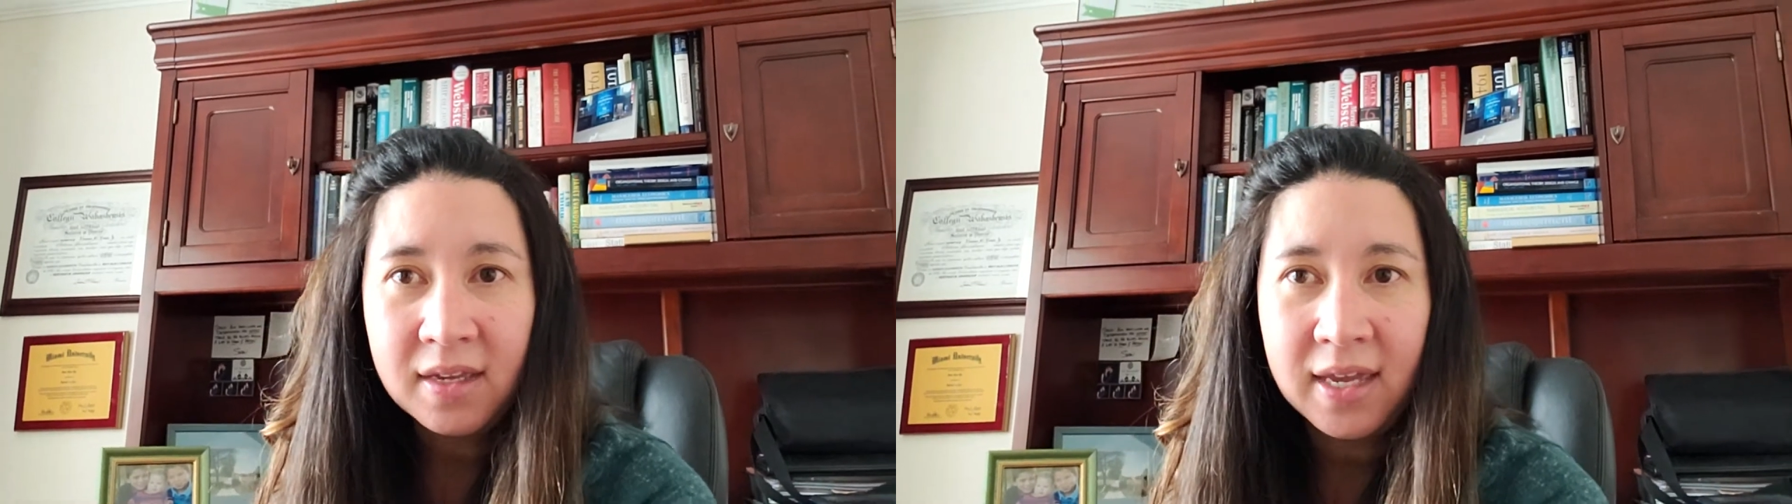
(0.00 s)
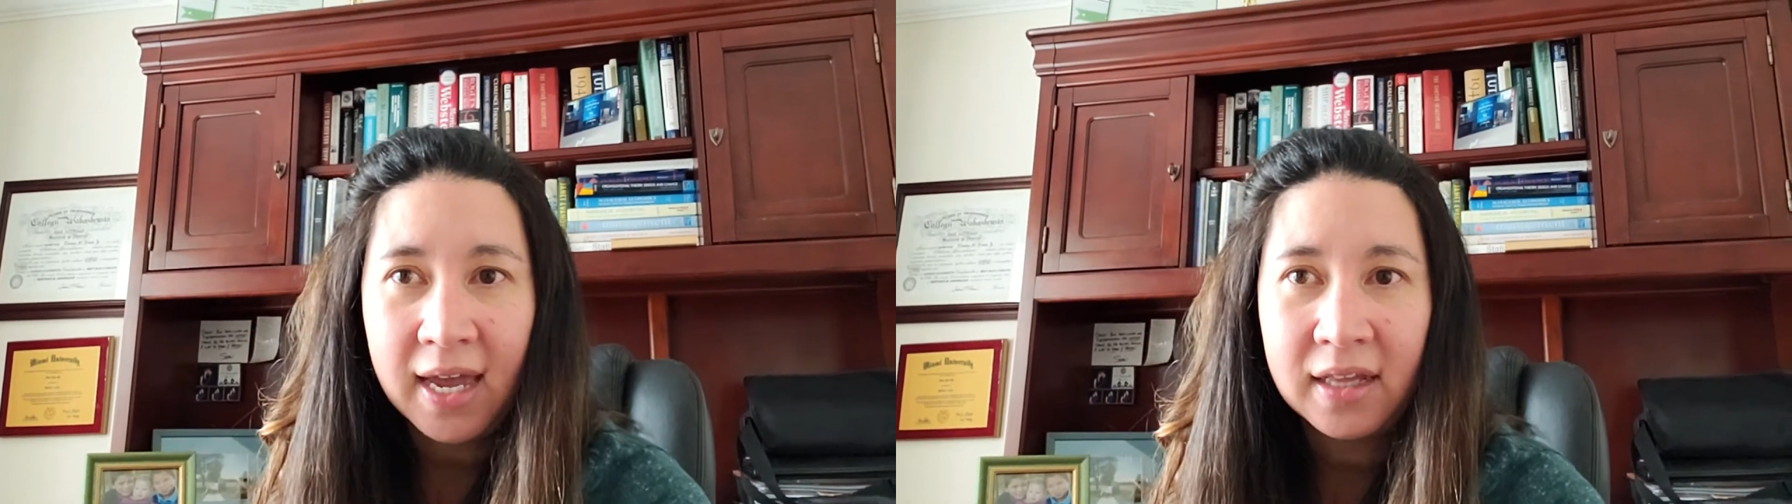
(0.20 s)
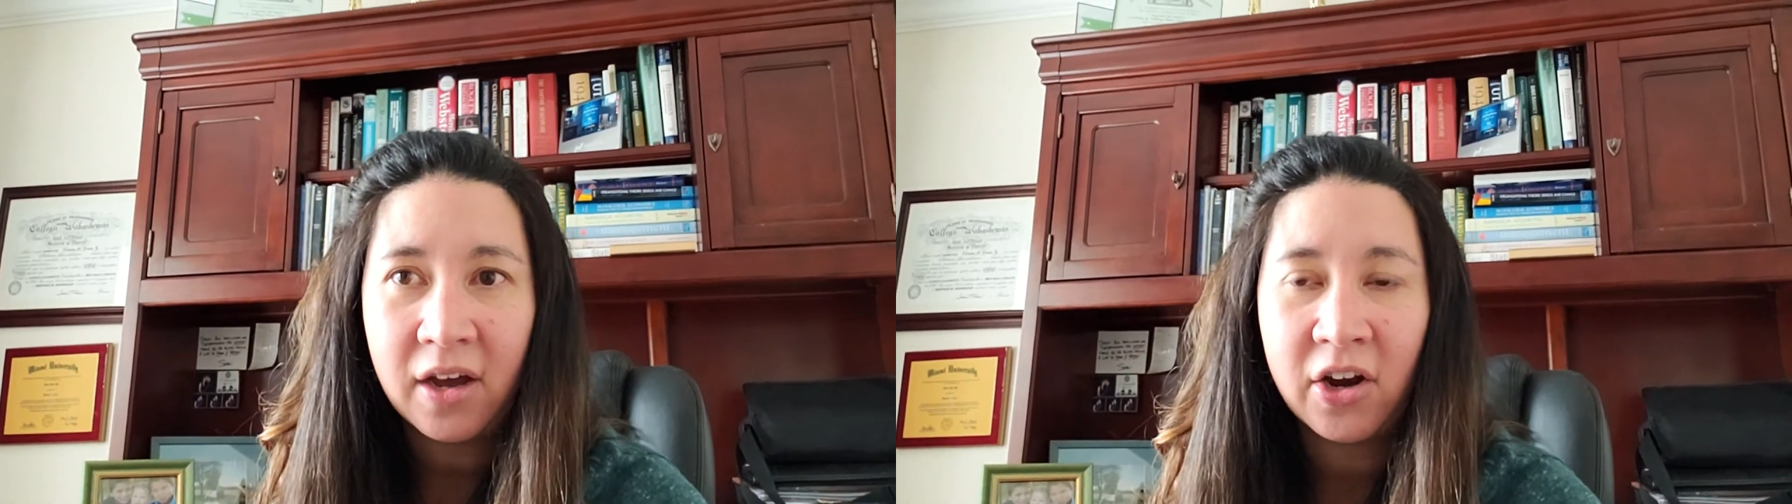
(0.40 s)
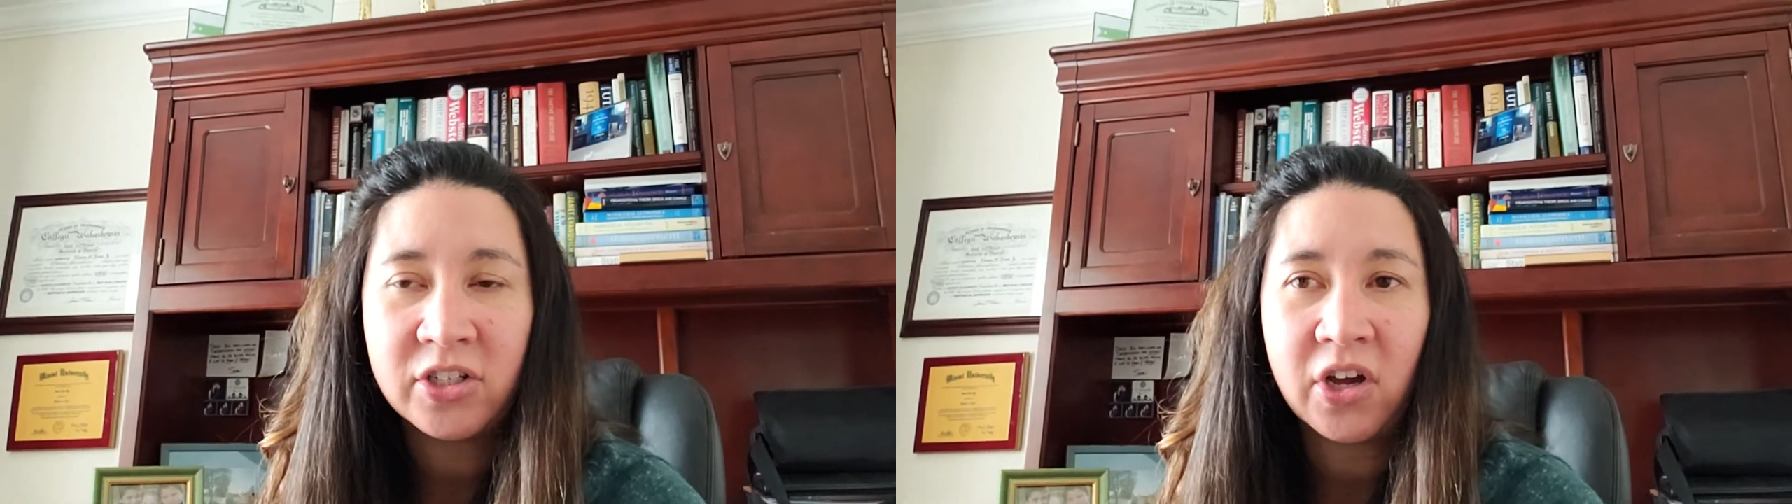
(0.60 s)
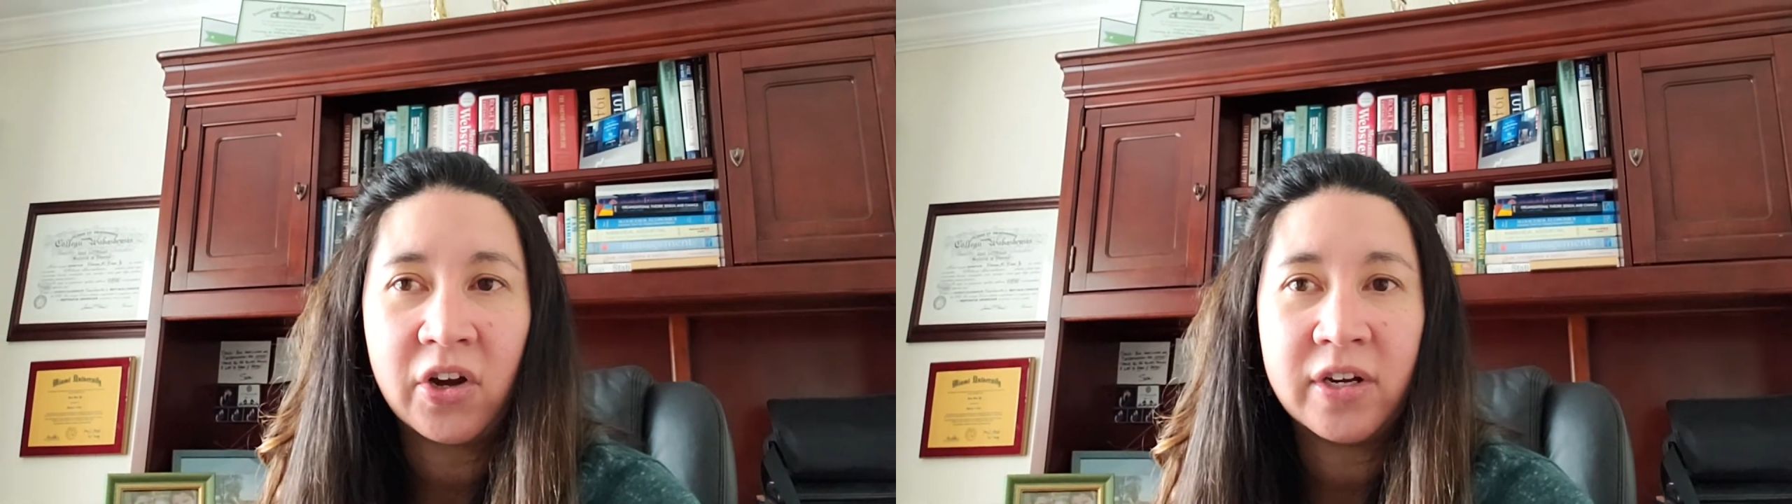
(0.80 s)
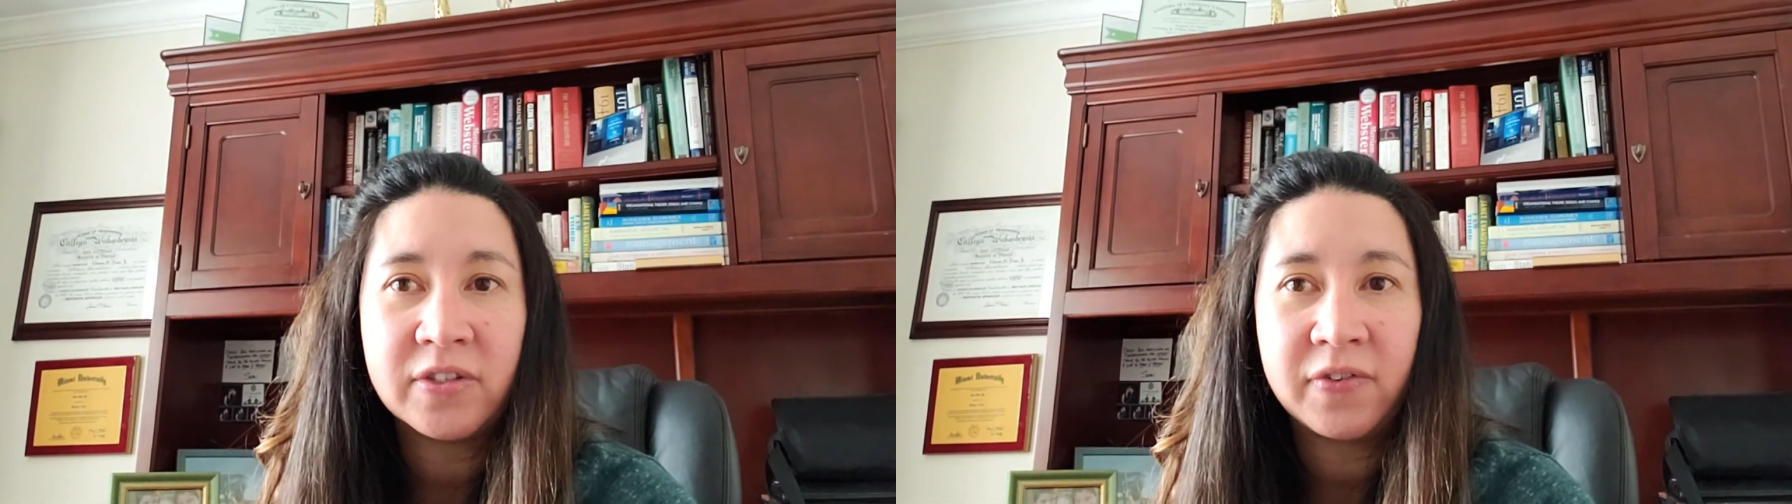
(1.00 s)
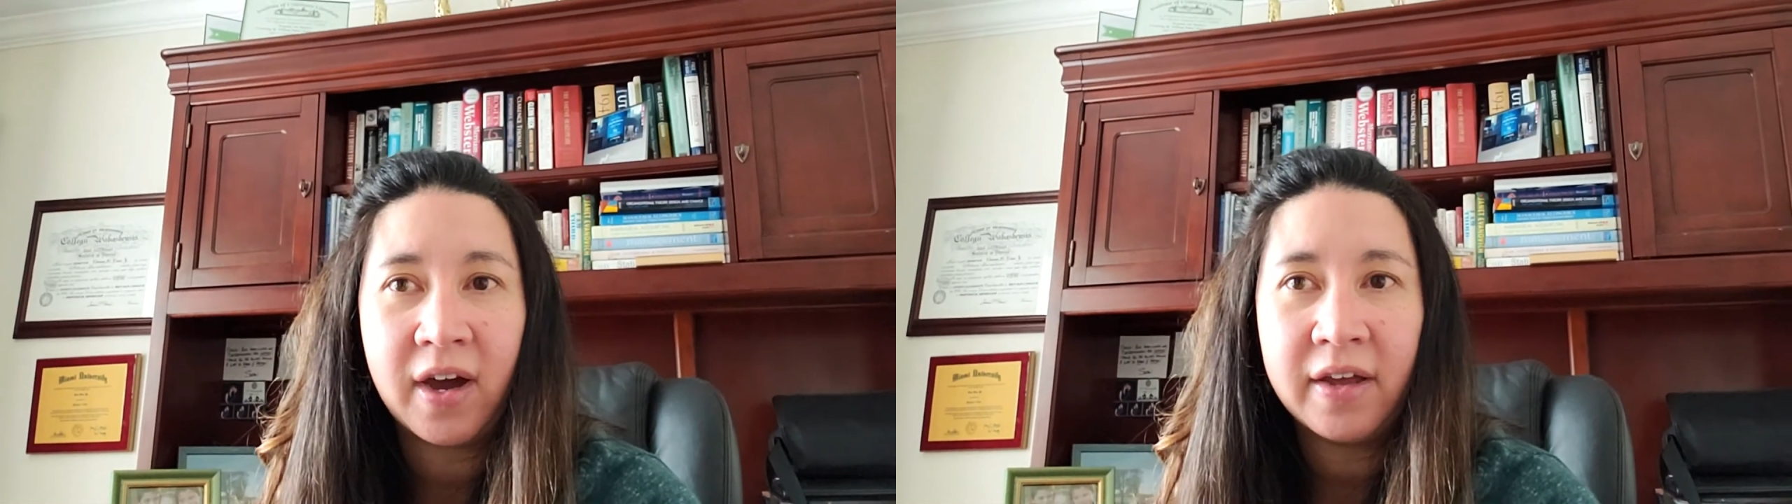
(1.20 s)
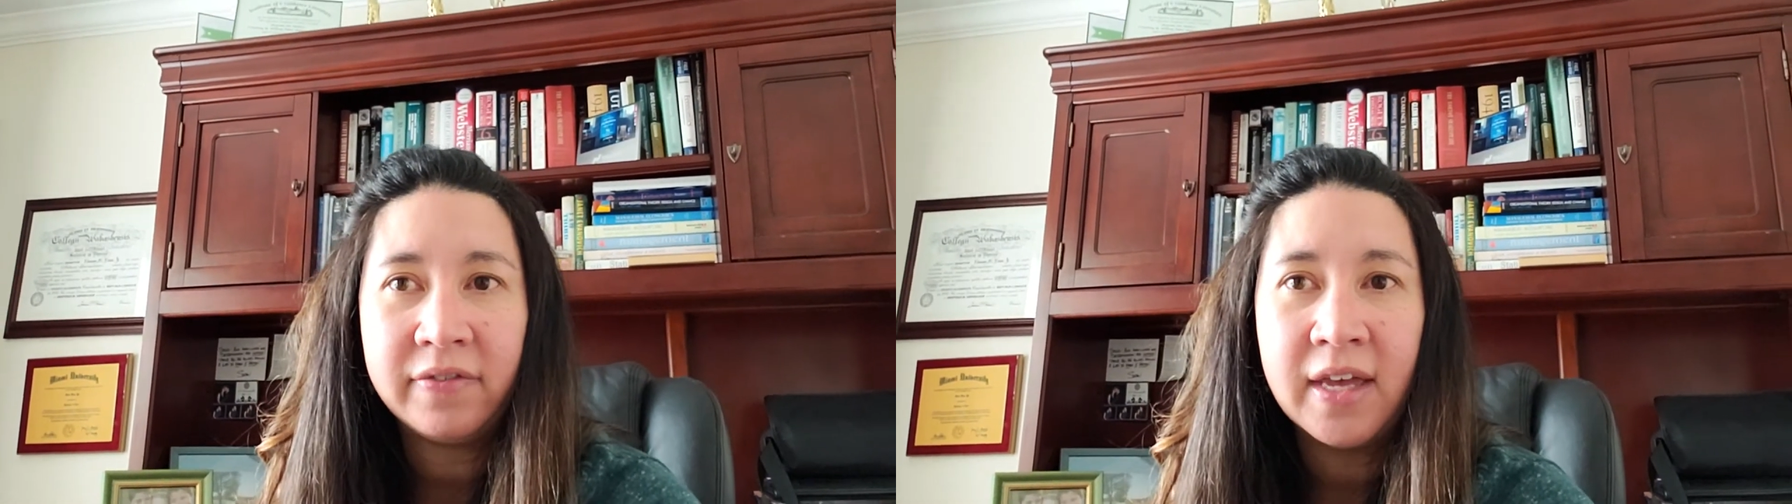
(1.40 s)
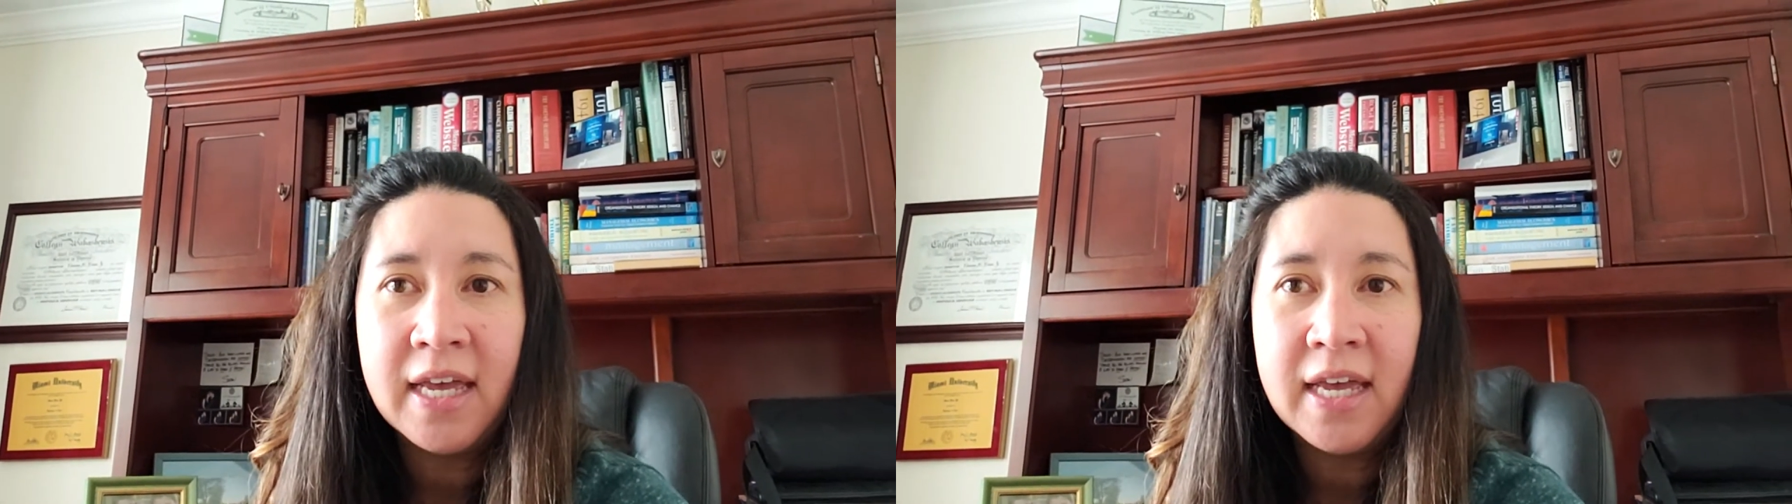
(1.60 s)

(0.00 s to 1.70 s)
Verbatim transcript: Kayla our daughter is 5,